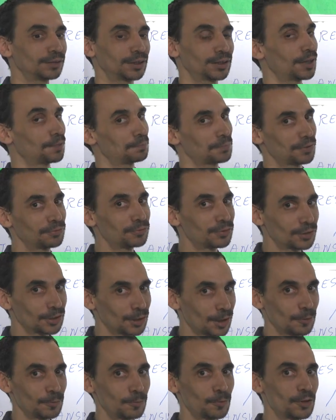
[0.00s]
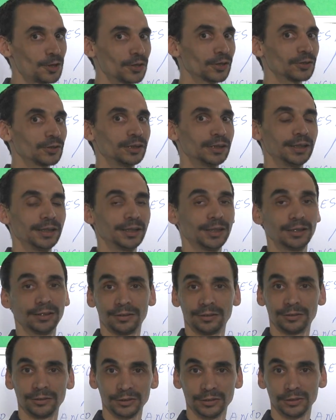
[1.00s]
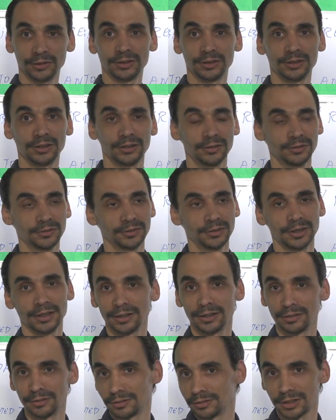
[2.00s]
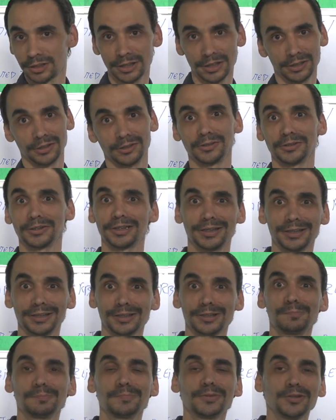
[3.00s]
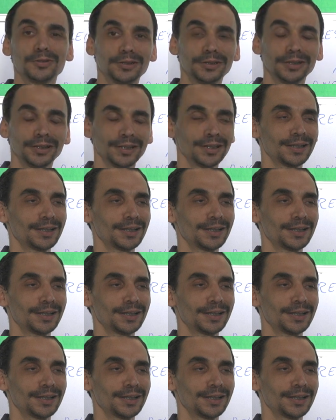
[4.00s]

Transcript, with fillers: and then before I work uh, on on the on her or his computer,